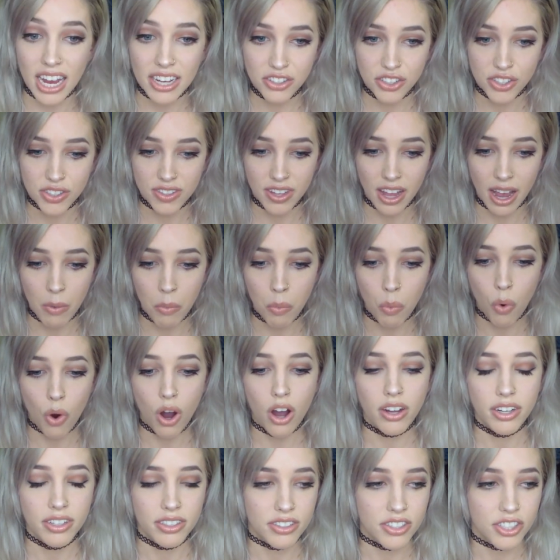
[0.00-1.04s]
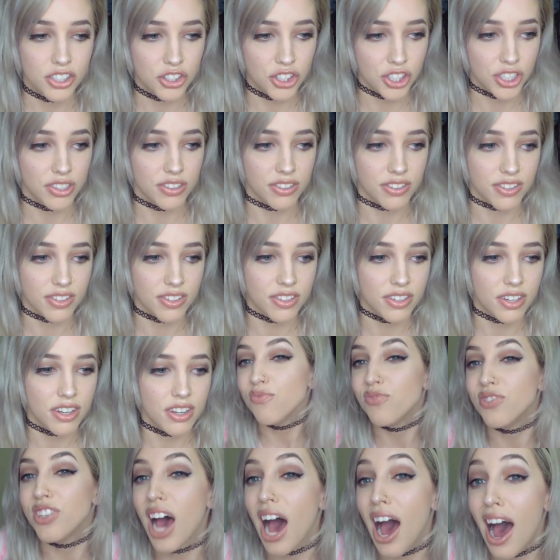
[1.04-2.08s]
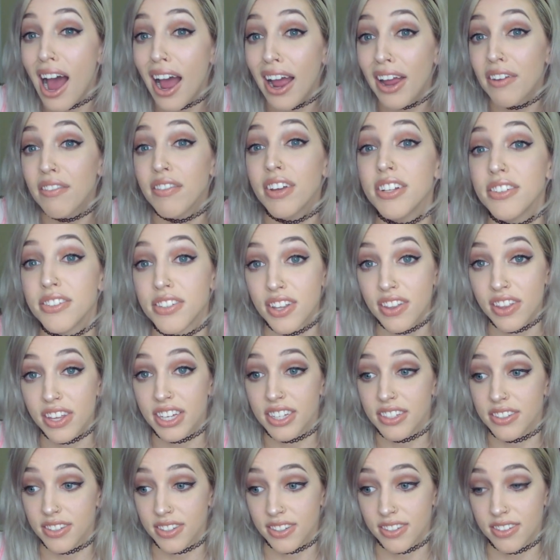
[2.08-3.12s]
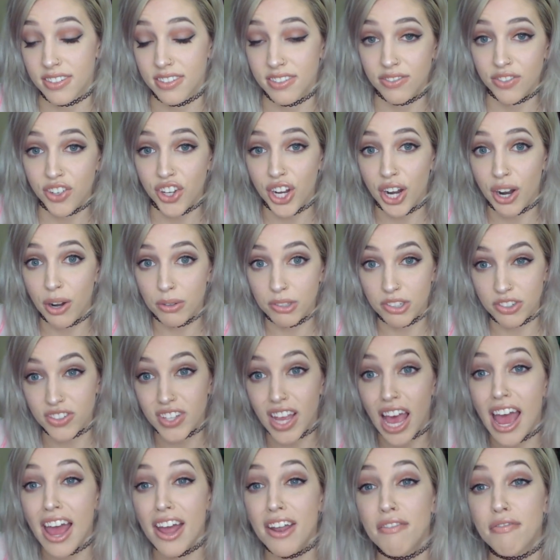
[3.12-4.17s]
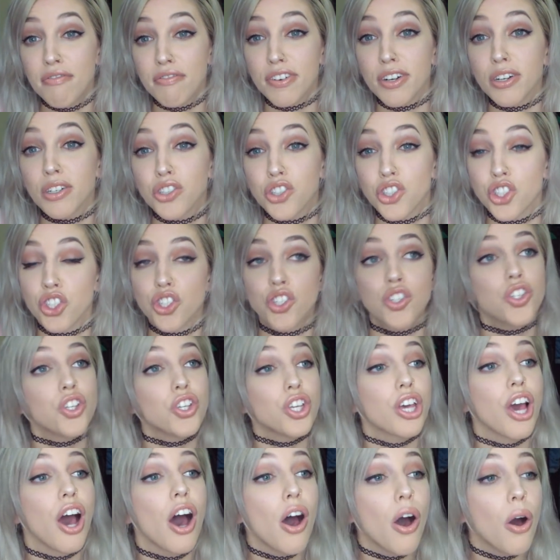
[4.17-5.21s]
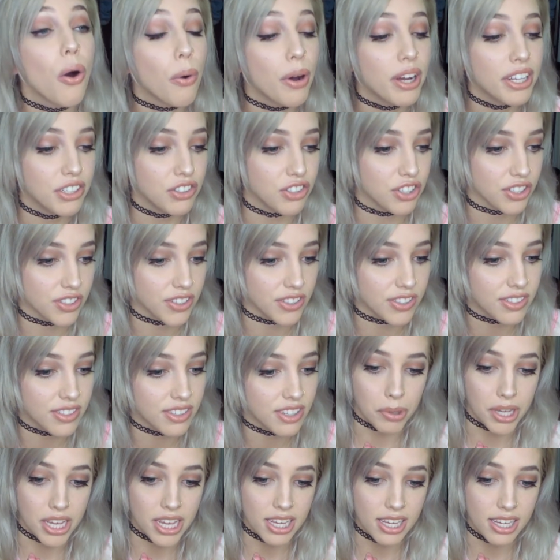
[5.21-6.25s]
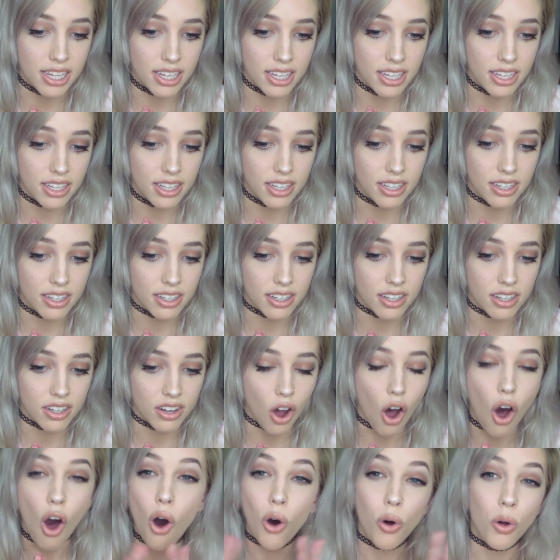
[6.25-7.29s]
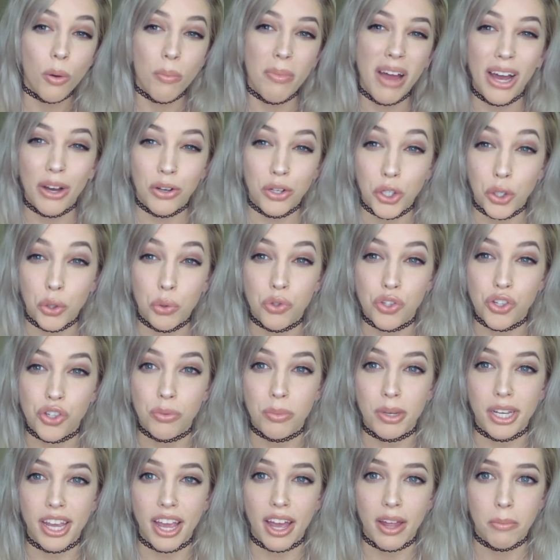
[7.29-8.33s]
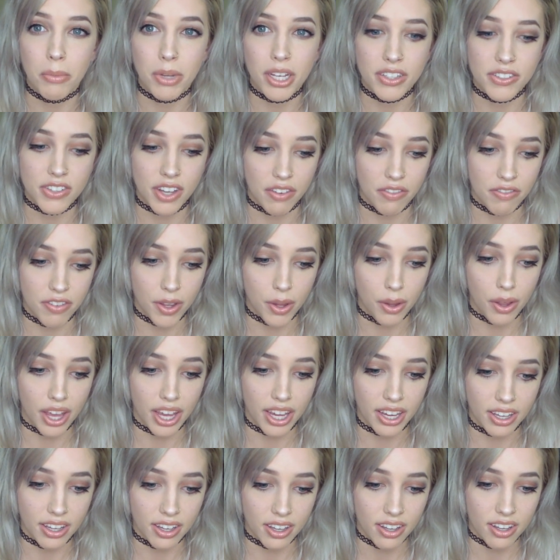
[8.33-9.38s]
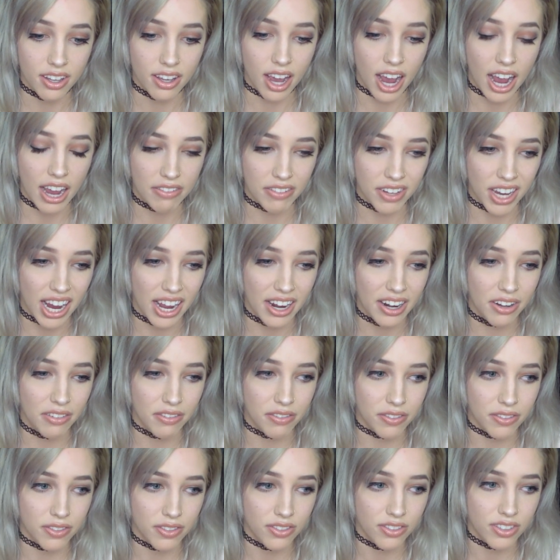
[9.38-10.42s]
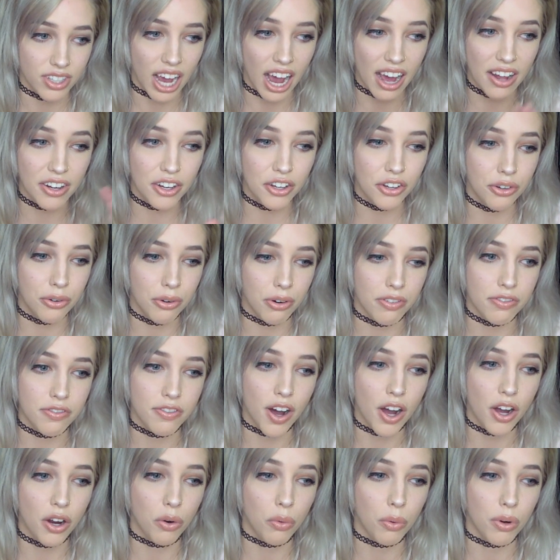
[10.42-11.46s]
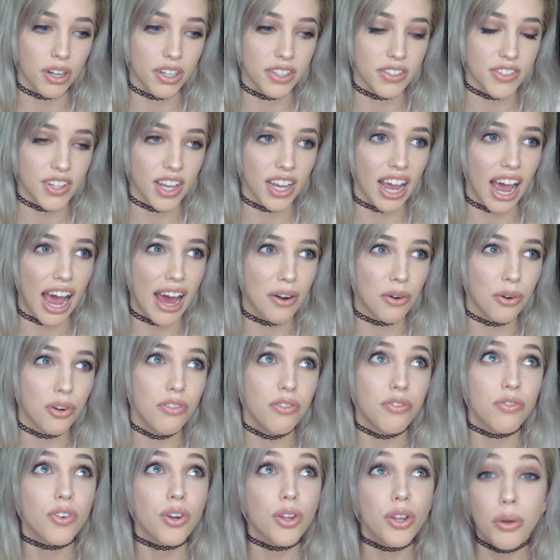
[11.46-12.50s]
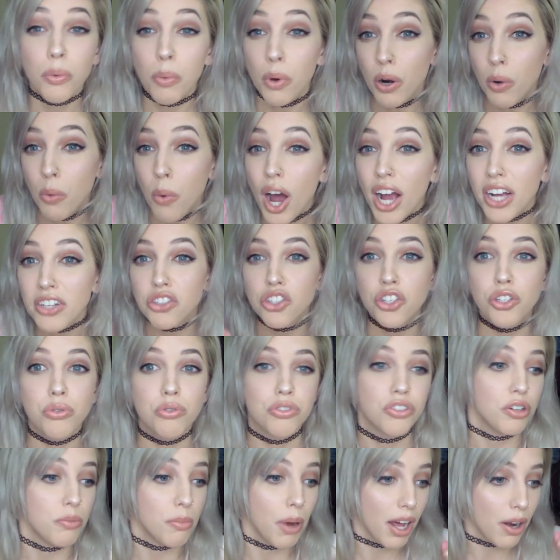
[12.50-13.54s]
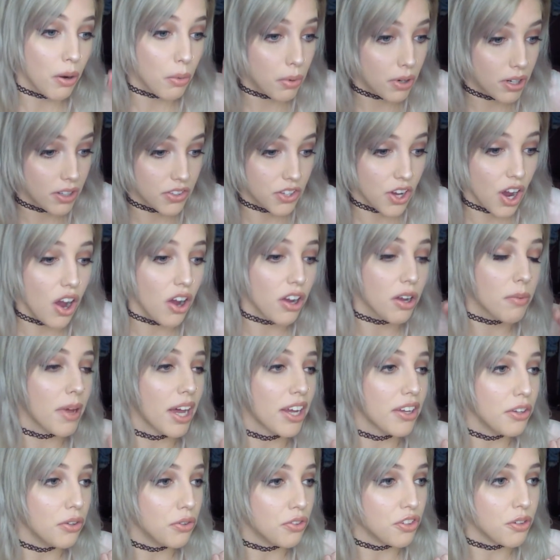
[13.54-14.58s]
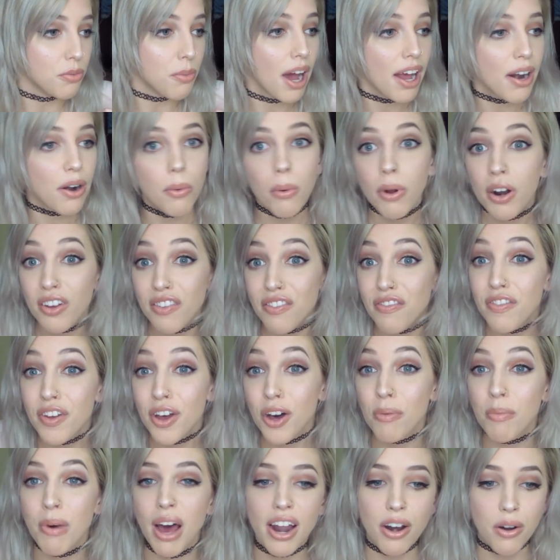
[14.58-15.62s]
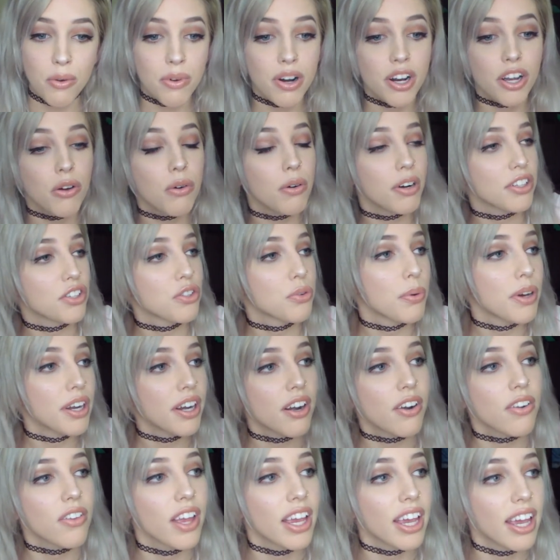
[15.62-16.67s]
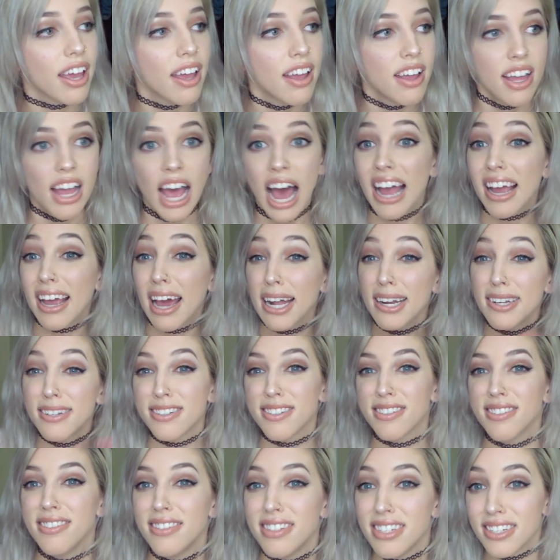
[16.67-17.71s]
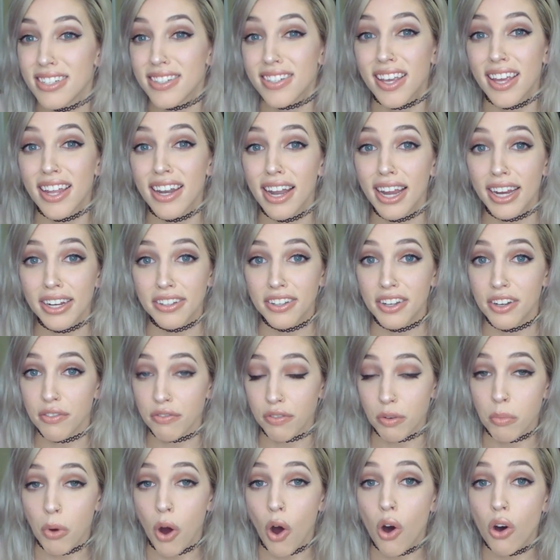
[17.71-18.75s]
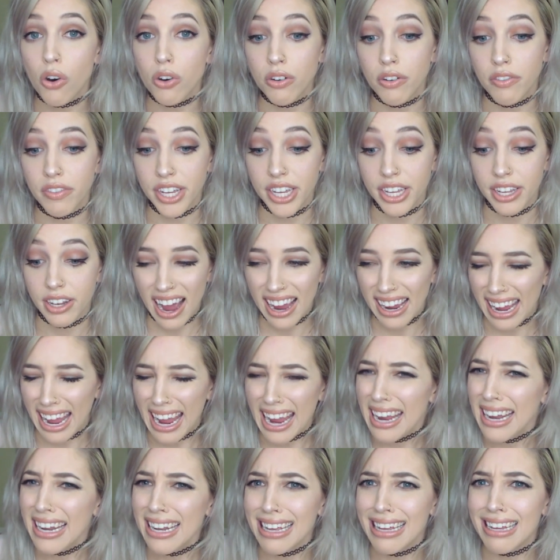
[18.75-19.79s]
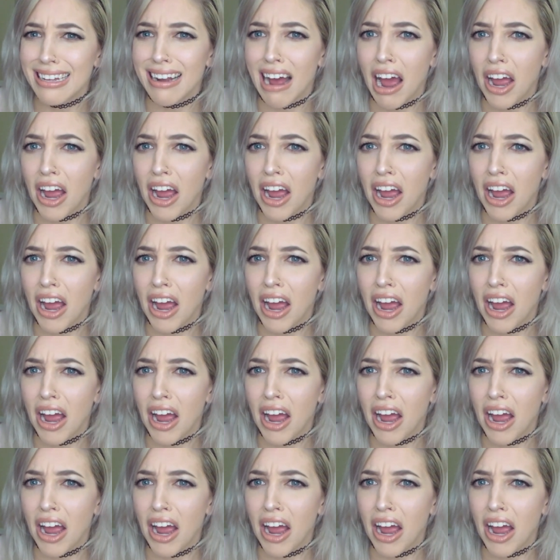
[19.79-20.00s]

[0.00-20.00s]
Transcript: I just, I want to just dive into this, you know, just head first, just go and just be all about YouTube again, because I feel like I've kind of gotten into a funk where it's like, I don't even really want to watch YouTube. I don't want to talk about YouTube. I don't want to film. I don't want to go on Twitter. Like, I kind of just disconnected from all of it. I hate it.